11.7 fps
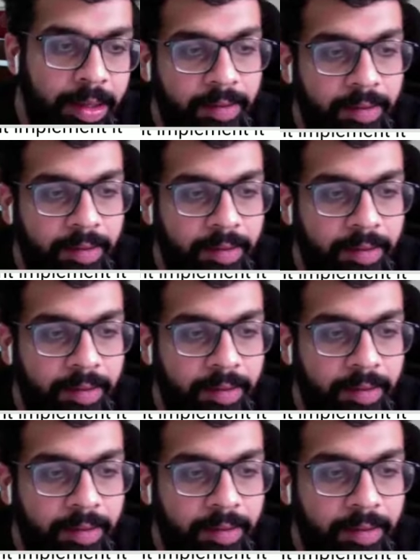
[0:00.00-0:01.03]
cover
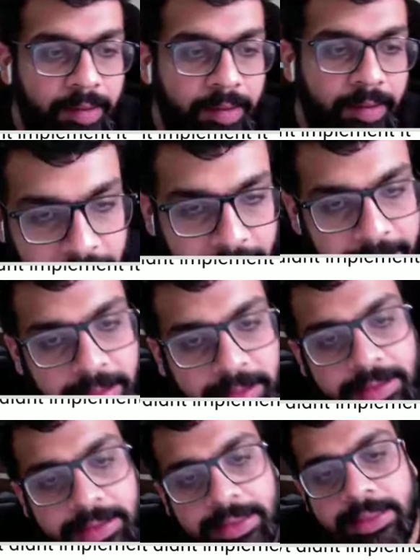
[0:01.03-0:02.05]
common non-communicable
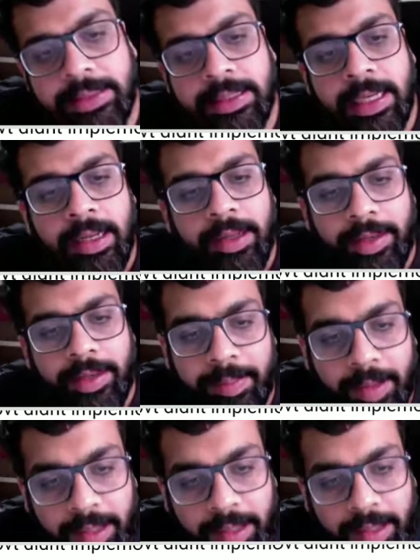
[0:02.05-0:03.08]
diseases,
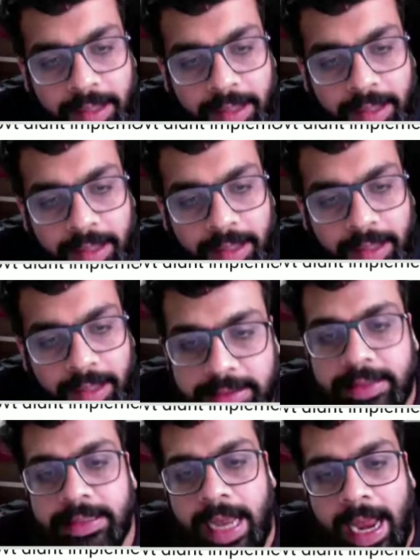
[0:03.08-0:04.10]
reproductive healthcare
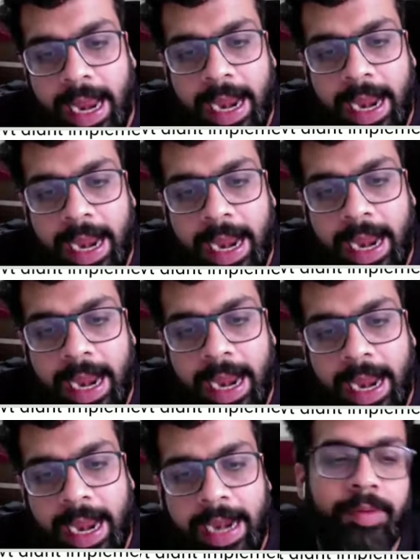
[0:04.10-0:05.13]
diseases, and
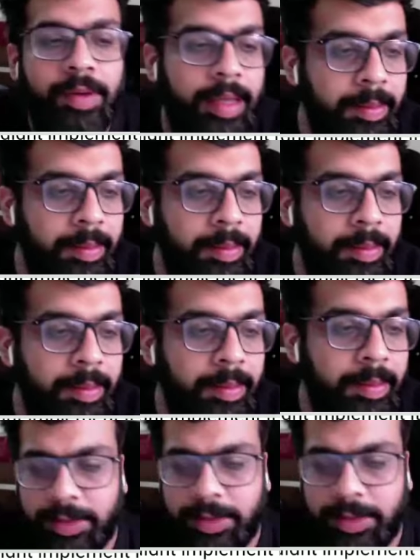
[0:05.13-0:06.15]
communicable diseases as well, which
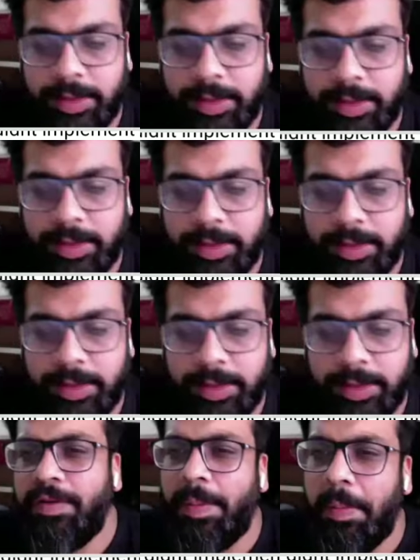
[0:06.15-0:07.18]
basically means
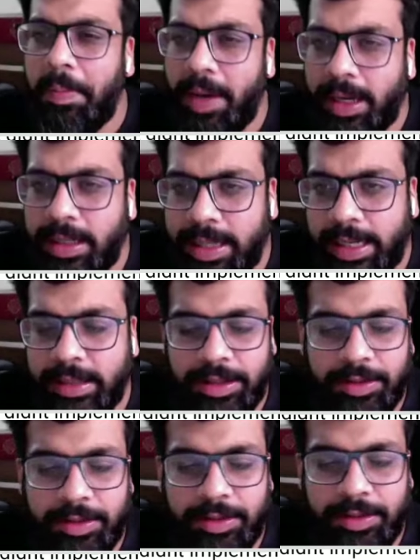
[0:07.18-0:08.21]
from a blood test
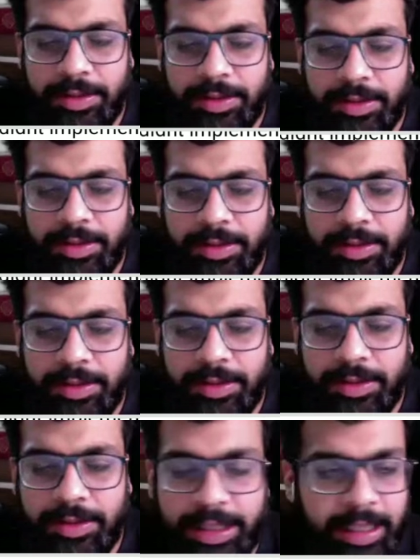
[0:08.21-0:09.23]
to immunization
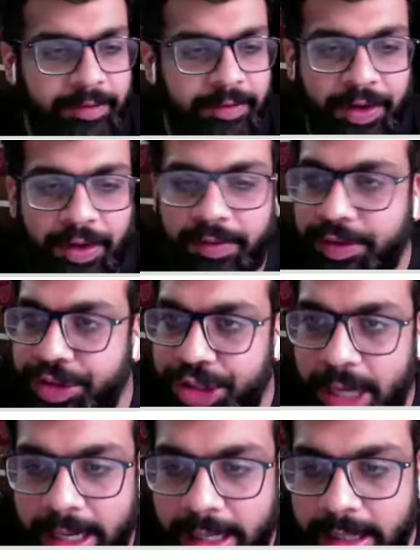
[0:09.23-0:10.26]
to the delivery of a
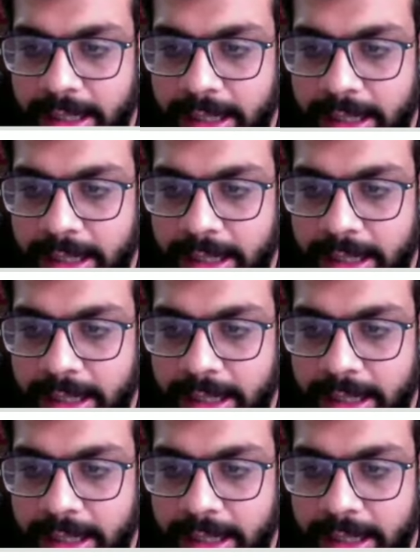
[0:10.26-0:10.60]
child to